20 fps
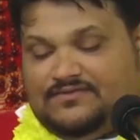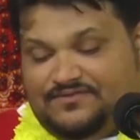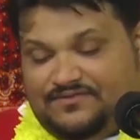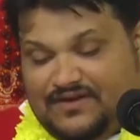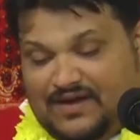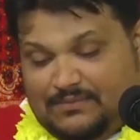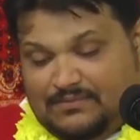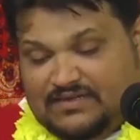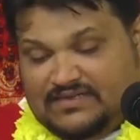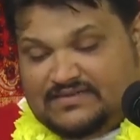
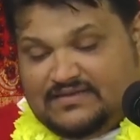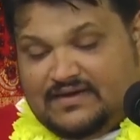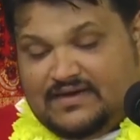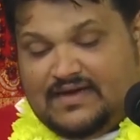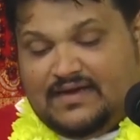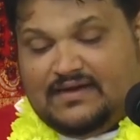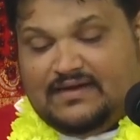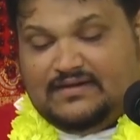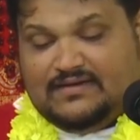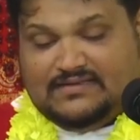family
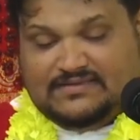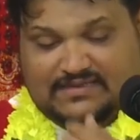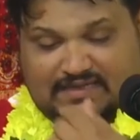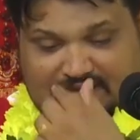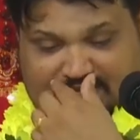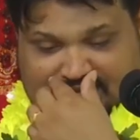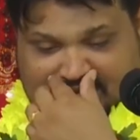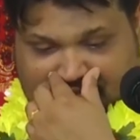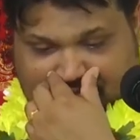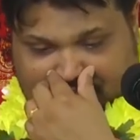togetherness,
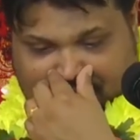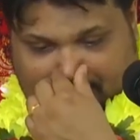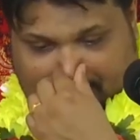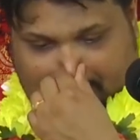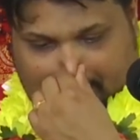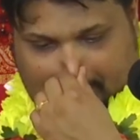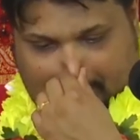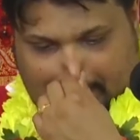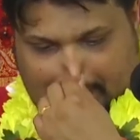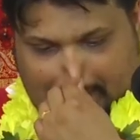etc.
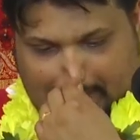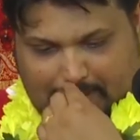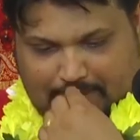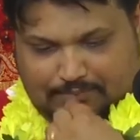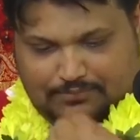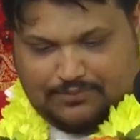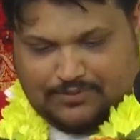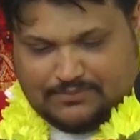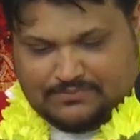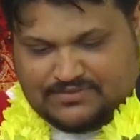
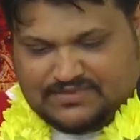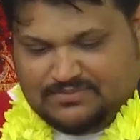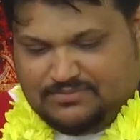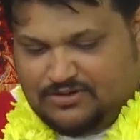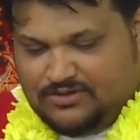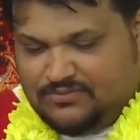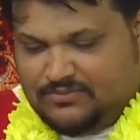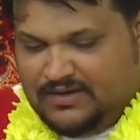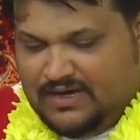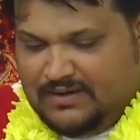Prem
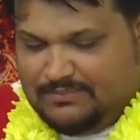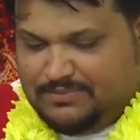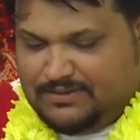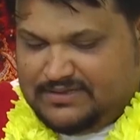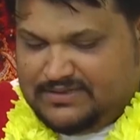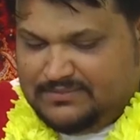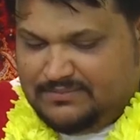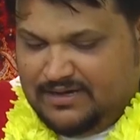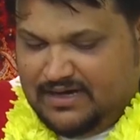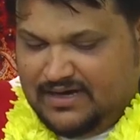Sabalo
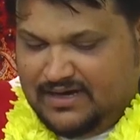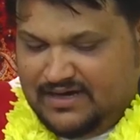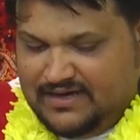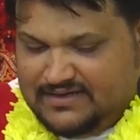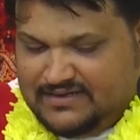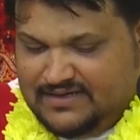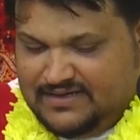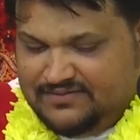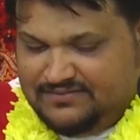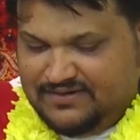Mahapati
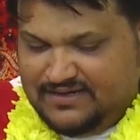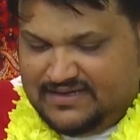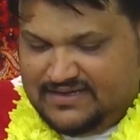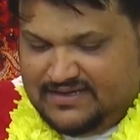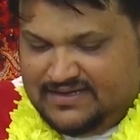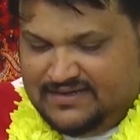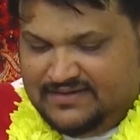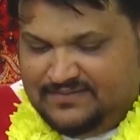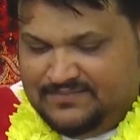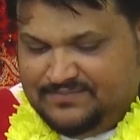
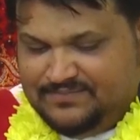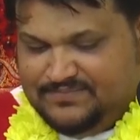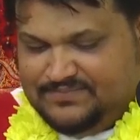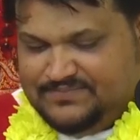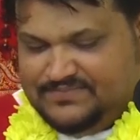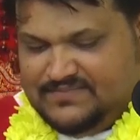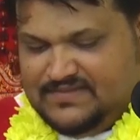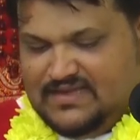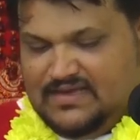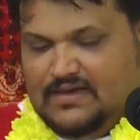Mahadevaki.
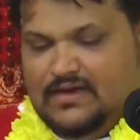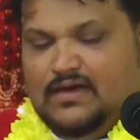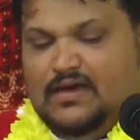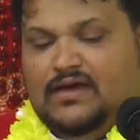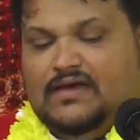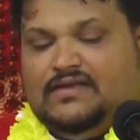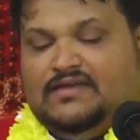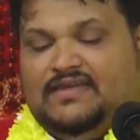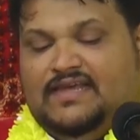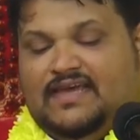
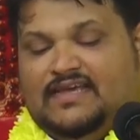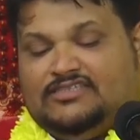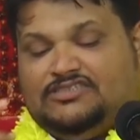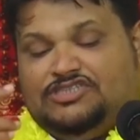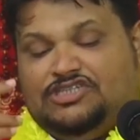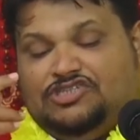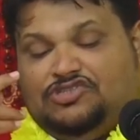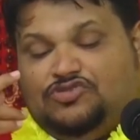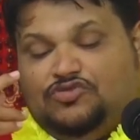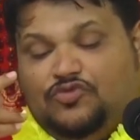There
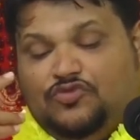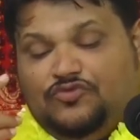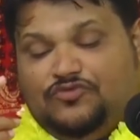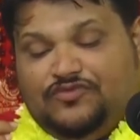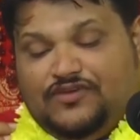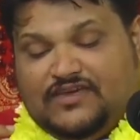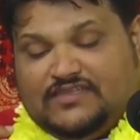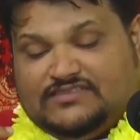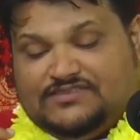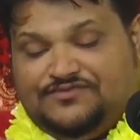is a two
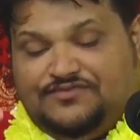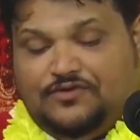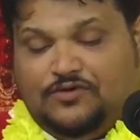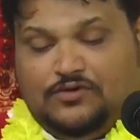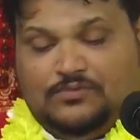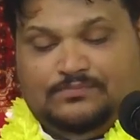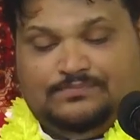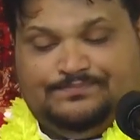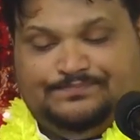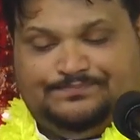phase
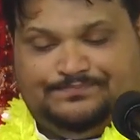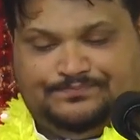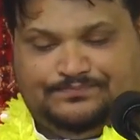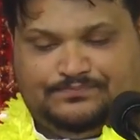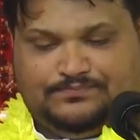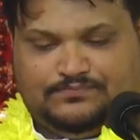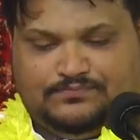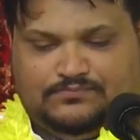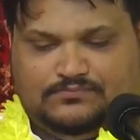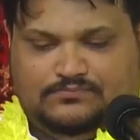form
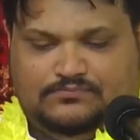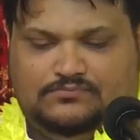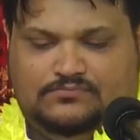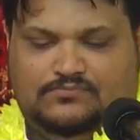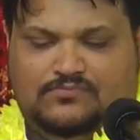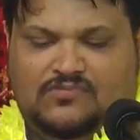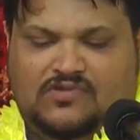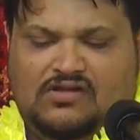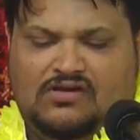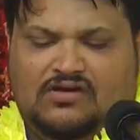
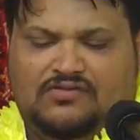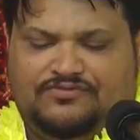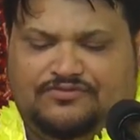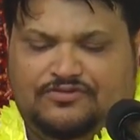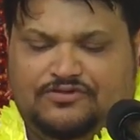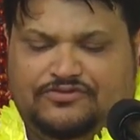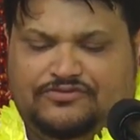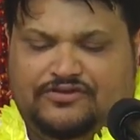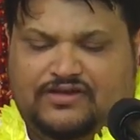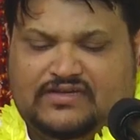of
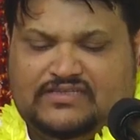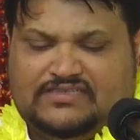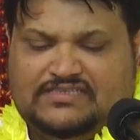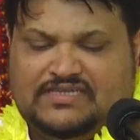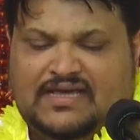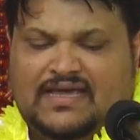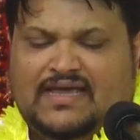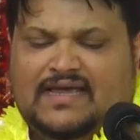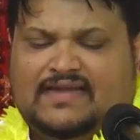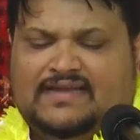Rudraksh.
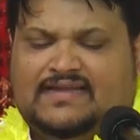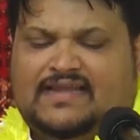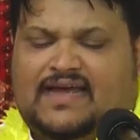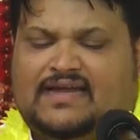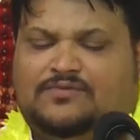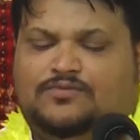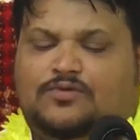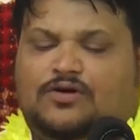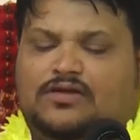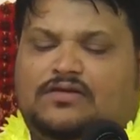
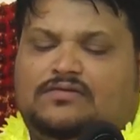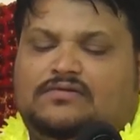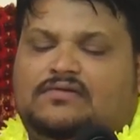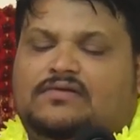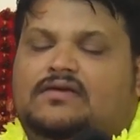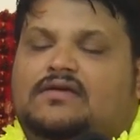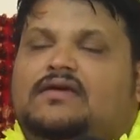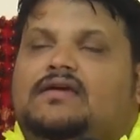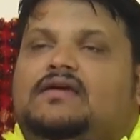That one,